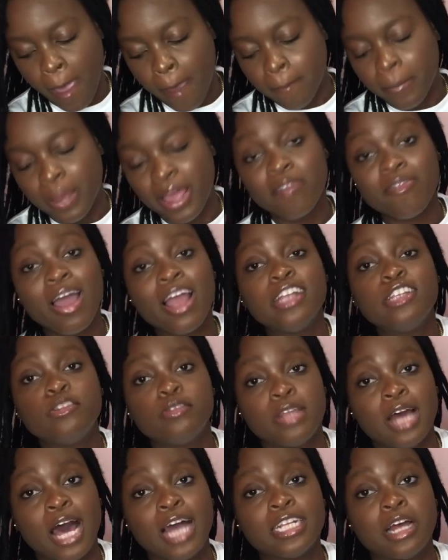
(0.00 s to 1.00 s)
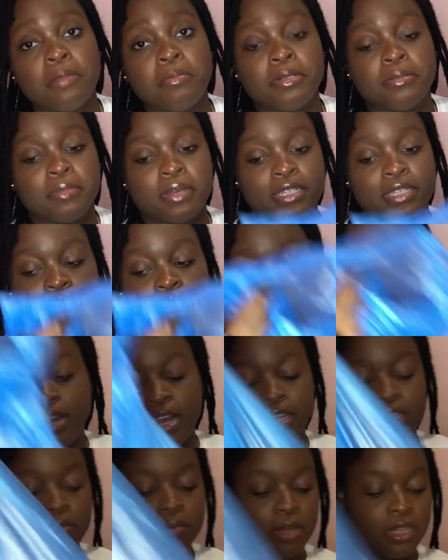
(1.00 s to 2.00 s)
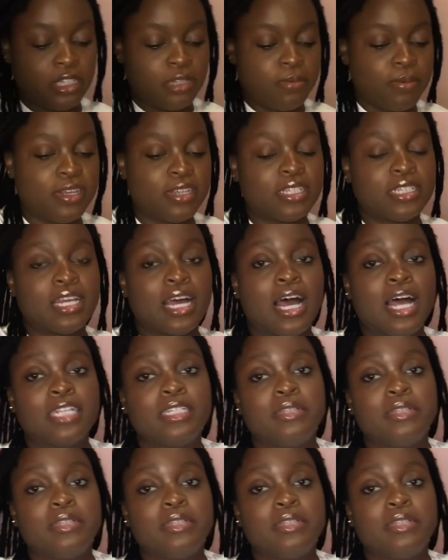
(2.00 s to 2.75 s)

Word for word: But if I do that, I'll put my myself in expense because that